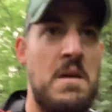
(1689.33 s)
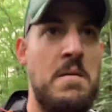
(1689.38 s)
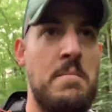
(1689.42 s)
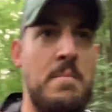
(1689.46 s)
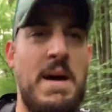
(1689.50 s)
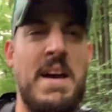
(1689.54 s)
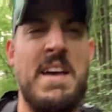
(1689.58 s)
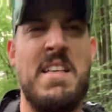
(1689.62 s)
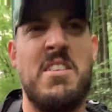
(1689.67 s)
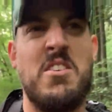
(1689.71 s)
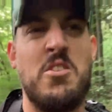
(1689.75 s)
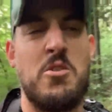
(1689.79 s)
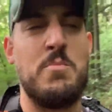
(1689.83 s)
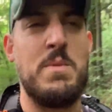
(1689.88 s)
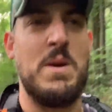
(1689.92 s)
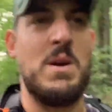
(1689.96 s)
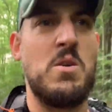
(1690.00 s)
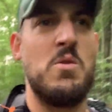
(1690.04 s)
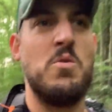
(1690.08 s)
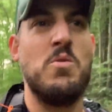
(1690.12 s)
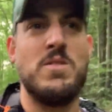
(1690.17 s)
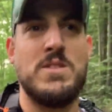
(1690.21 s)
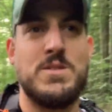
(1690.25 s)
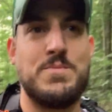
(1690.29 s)
by a little bit
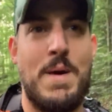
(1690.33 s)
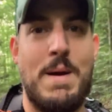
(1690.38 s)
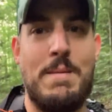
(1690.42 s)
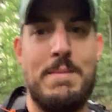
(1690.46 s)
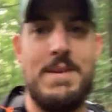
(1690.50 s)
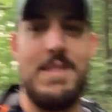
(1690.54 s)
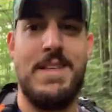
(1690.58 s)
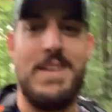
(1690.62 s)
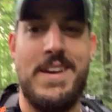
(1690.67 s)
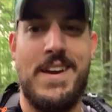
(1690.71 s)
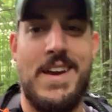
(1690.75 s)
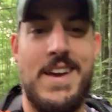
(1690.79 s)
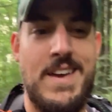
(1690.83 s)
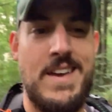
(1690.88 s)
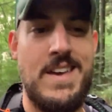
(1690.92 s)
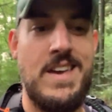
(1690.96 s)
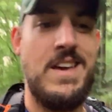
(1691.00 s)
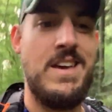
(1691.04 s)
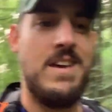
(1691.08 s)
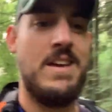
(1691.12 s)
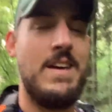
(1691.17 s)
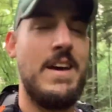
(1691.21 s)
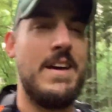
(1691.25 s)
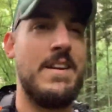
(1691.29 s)
cool. It's probably like,
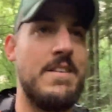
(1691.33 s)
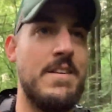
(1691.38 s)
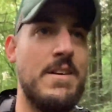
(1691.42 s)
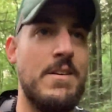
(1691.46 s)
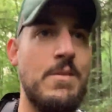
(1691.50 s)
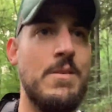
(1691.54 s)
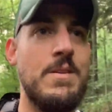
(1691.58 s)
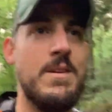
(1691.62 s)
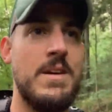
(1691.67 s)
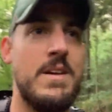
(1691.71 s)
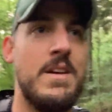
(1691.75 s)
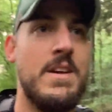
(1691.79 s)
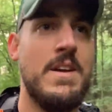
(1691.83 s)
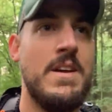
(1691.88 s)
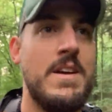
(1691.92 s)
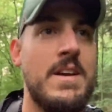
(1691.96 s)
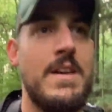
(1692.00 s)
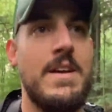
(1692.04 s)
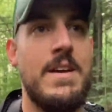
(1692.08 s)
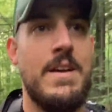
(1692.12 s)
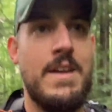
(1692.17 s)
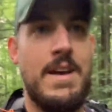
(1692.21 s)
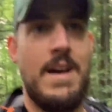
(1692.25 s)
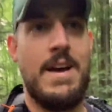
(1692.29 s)
I don't
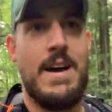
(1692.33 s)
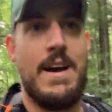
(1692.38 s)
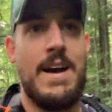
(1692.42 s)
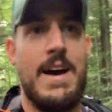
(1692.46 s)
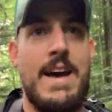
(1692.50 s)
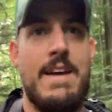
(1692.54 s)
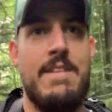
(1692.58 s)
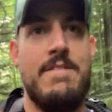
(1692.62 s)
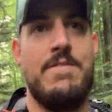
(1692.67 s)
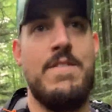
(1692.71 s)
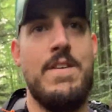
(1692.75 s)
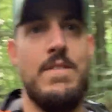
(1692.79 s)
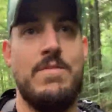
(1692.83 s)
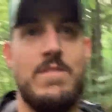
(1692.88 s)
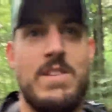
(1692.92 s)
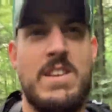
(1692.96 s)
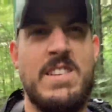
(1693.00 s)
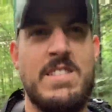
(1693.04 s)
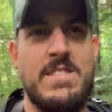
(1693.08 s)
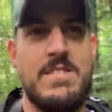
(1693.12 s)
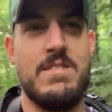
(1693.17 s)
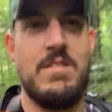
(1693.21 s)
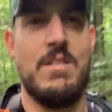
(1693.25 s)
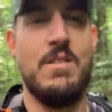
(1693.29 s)
know, high
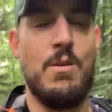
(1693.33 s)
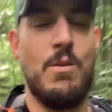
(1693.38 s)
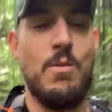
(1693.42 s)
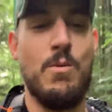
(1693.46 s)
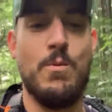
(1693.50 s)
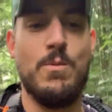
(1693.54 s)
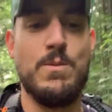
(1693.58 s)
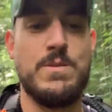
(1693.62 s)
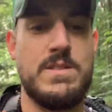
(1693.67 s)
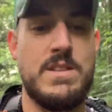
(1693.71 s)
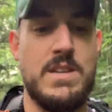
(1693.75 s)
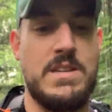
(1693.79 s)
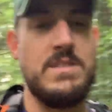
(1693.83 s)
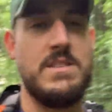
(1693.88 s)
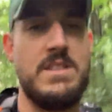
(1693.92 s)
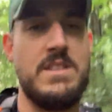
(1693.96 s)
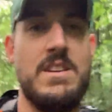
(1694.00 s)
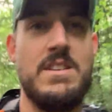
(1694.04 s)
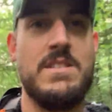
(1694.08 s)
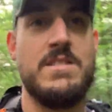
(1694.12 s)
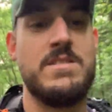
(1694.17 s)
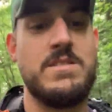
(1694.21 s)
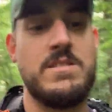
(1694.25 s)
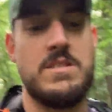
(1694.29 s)
50s, low
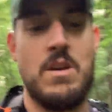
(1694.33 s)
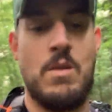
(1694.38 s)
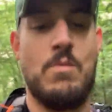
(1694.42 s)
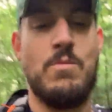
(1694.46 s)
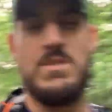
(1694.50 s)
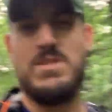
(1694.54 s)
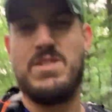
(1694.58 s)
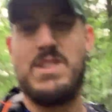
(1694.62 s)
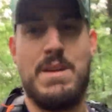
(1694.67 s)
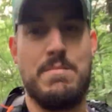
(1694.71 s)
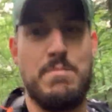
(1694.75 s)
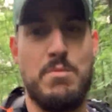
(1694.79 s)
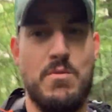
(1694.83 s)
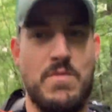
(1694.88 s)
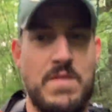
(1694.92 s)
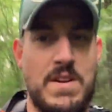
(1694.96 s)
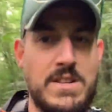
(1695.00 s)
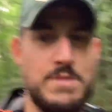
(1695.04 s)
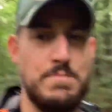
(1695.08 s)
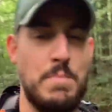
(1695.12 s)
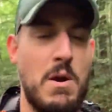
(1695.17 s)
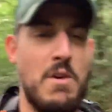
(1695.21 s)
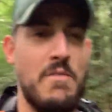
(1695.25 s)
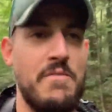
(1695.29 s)
60s. So once you get moving,
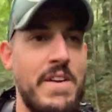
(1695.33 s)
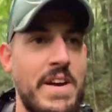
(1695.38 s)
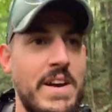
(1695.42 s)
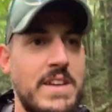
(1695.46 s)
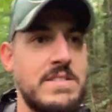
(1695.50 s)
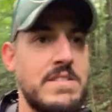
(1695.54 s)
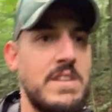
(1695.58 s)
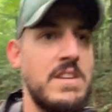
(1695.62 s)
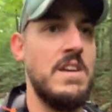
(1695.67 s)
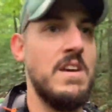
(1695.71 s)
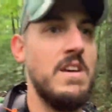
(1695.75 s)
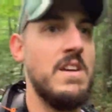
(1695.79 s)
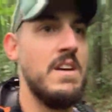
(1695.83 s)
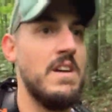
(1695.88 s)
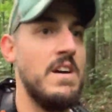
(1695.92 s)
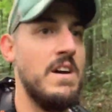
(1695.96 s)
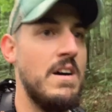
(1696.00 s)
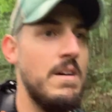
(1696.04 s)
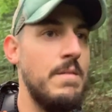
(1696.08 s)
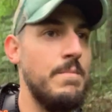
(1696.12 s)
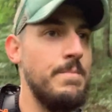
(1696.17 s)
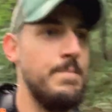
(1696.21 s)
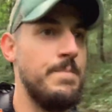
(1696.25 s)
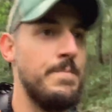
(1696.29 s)
it's perfect.
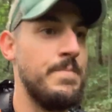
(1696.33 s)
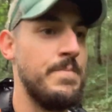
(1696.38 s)
Um,